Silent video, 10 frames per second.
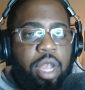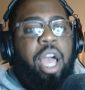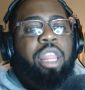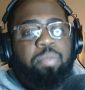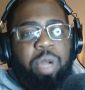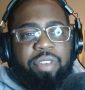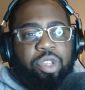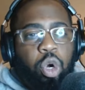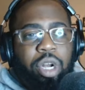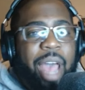Now, the previous
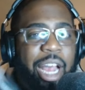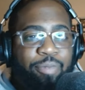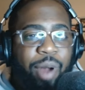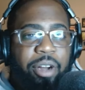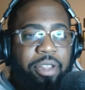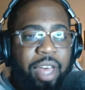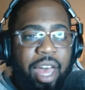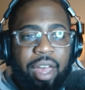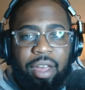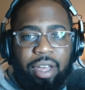quarterbacks prior to that,